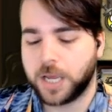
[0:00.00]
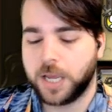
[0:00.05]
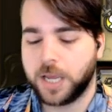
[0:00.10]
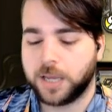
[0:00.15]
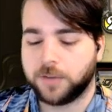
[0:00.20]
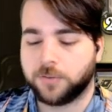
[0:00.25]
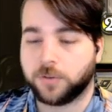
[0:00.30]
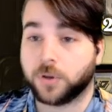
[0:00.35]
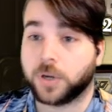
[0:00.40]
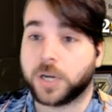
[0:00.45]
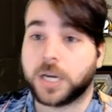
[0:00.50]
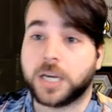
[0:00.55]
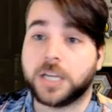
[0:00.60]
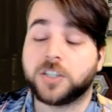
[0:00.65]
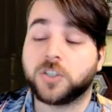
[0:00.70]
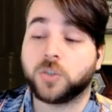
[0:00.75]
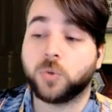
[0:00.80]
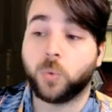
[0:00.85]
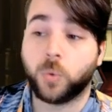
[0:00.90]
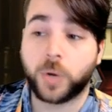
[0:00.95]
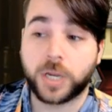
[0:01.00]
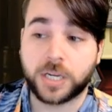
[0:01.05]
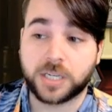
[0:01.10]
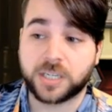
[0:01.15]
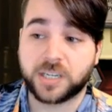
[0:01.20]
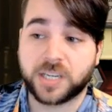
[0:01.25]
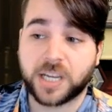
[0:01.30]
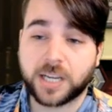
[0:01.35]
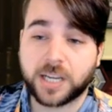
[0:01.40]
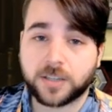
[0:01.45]
If you've got any
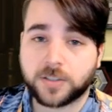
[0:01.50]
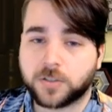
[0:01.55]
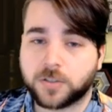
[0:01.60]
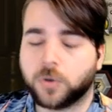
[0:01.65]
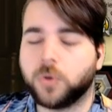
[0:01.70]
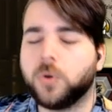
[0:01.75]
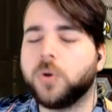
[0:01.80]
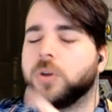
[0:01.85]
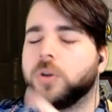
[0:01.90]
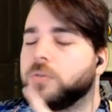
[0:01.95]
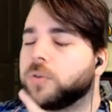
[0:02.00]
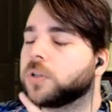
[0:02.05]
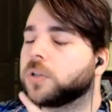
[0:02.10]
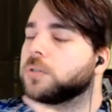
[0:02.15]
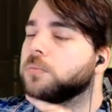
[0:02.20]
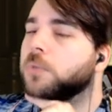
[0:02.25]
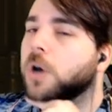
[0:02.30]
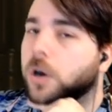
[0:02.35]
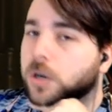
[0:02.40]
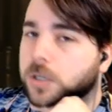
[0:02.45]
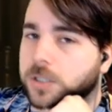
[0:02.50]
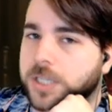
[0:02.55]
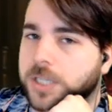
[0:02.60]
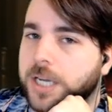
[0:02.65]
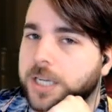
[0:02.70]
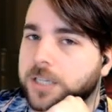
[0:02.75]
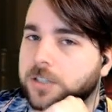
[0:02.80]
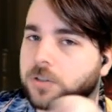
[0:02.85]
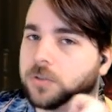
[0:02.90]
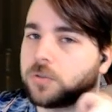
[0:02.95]
sweet decks or you've got some hot
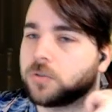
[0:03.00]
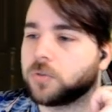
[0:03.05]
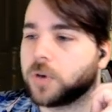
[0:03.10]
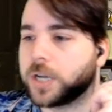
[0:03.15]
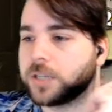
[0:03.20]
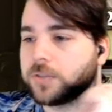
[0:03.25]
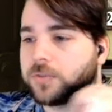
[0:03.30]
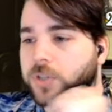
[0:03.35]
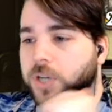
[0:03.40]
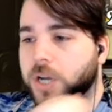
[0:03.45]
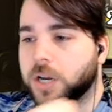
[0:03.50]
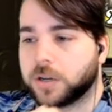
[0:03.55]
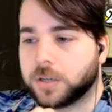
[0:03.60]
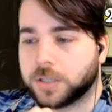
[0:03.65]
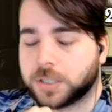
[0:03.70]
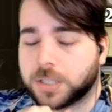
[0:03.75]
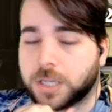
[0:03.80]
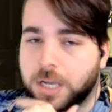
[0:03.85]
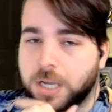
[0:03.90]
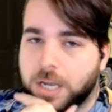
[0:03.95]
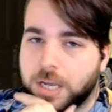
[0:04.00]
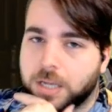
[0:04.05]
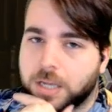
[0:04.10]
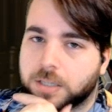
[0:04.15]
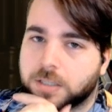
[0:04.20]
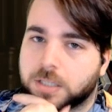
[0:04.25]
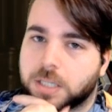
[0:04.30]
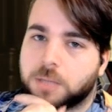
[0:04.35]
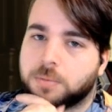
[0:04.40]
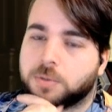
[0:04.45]
takes on Rise of Shadows,
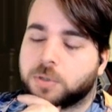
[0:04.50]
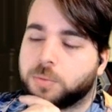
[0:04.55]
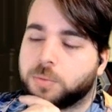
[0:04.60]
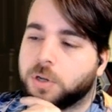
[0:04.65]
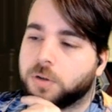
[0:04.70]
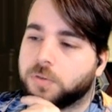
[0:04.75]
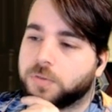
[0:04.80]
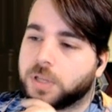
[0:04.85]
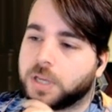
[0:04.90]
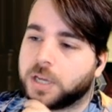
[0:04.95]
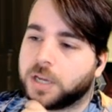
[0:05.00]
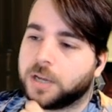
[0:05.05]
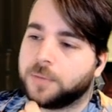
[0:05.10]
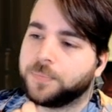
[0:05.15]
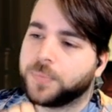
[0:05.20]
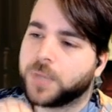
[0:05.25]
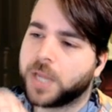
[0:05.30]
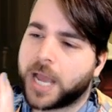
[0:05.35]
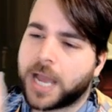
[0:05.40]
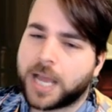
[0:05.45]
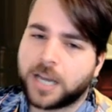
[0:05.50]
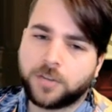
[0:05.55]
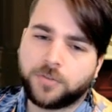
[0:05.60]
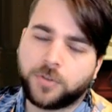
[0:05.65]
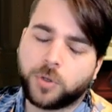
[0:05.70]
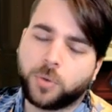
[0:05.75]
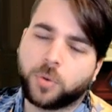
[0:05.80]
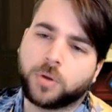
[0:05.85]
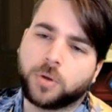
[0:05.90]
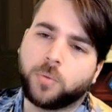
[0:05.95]
send them to me over there. And
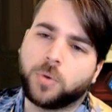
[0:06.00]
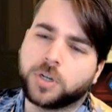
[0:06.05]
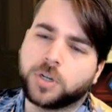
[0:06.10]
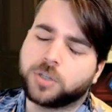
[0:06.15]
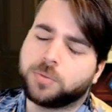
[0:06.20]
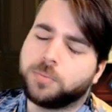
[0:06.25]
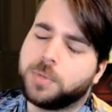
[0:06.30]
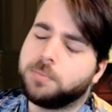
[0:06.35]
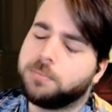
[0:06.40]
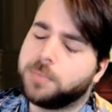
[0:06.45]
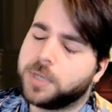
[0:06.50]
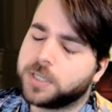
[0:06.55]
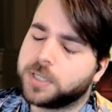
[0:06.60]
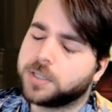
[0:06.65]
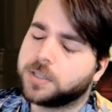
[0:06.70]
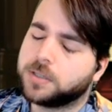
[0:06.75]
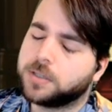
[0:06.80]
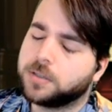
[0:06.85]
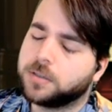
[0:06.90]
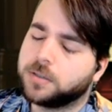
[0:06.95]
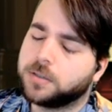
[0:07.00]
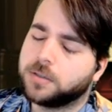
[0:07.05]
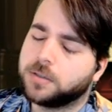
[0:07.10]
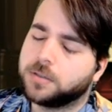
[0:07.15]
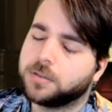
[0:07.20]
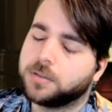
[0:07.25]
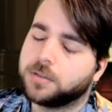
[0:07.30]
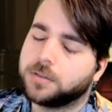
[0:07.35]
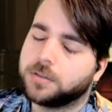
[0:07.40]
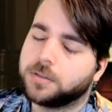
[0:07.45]
if you want to watch me miss
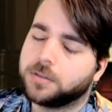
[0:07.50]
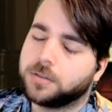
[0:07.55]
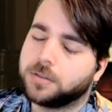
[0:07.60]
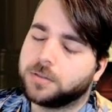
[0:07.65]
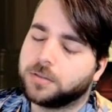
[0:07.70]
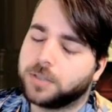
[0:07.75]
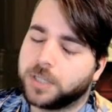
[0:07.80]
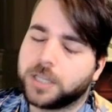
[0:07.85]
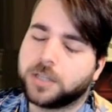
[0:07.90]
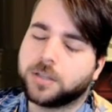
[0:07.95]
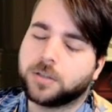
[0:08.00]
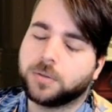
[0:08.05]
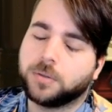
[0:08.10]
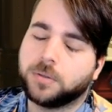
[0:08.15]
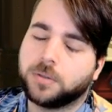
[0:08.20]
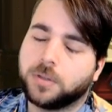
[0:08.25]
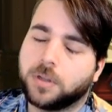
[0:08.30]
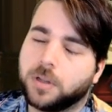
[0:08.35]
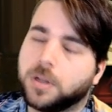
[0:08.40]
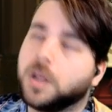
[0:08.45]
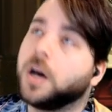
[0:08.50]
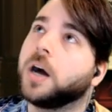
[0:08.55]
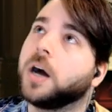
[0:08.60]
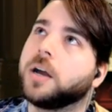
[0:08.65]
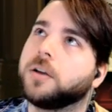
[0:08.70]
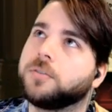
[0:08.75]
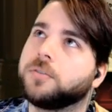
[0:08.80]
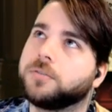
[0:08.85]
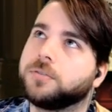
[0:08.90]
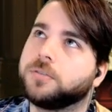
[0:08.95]
Lethal
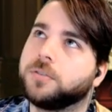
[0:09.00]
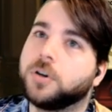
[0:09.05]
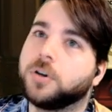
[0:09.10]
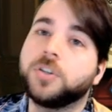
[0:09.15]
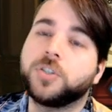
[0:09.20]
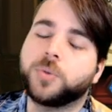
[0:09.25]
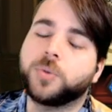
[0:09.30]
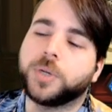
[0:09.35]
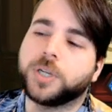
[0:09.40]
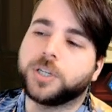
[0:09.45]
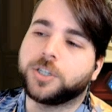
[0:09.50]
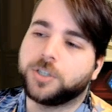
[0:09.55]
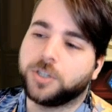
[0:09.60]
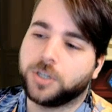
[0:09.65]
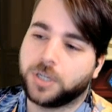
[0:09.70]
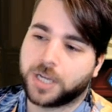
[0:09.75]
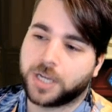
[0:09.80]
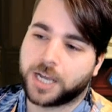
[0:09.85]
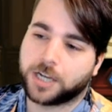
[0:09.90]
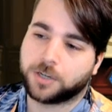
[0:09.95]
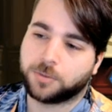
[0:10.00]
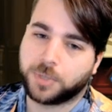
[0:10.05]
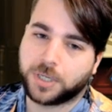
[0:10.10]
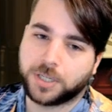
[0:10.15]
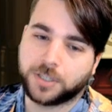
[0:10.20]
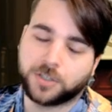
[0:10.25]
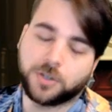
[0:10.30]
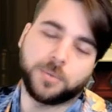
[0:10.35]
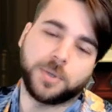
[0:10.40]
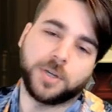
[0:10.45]
live on Twitch, you can catch
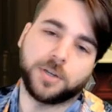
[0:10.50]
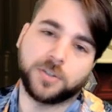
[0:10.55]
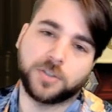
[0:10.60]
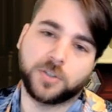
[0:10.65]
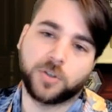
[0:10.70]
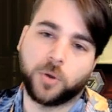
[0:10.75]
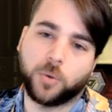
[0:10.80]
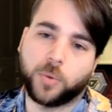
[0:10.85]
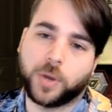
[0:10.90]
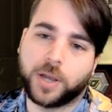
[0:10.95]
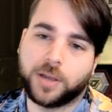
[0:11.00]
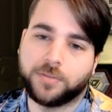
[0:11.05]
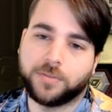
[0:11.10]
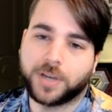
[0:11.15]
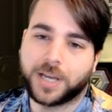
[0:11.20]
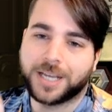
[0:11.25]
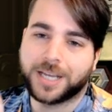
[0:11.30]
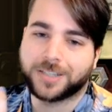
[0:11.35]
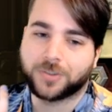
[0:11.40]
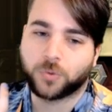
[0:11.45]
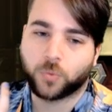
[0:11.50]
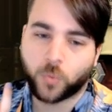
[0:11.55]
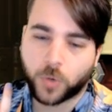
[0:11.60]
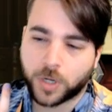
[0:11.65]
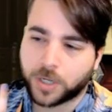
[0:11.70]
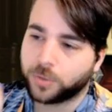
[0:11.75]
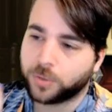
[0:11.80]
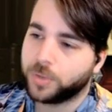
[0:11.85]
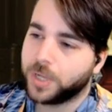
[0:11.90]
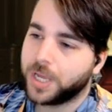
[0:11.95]
me at Tommy_Wave as
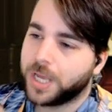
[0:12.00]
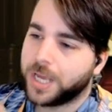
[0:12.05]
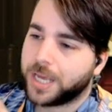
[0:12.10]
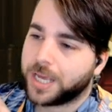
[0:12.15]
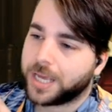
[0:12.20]
well.